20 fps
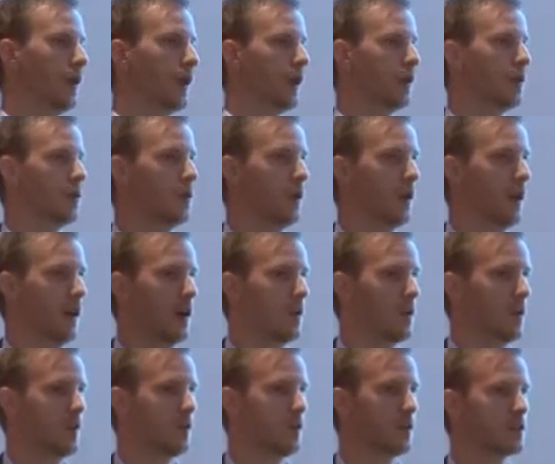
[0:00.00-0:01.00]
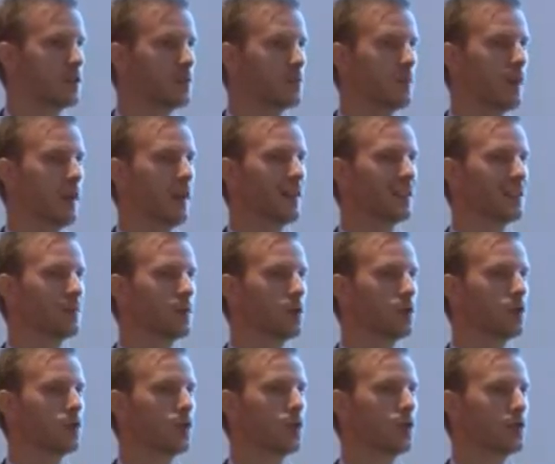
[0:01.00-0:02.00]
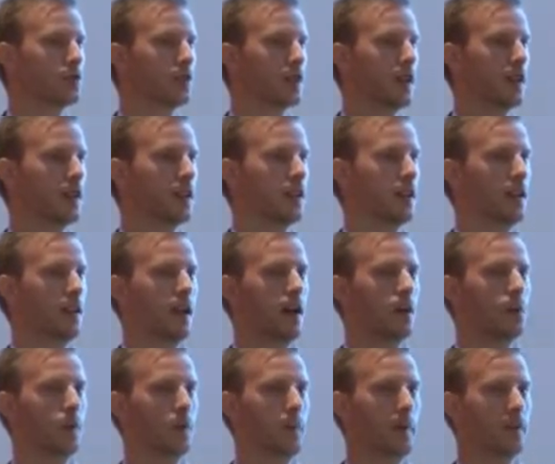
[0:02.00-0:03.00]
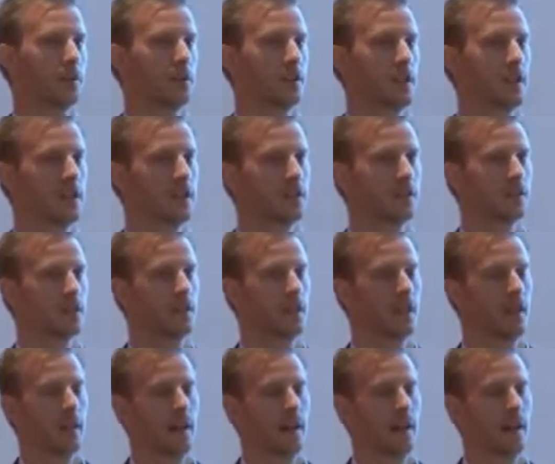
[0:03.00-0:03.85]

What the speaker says: how our FX exposure looks like and how we're managing it.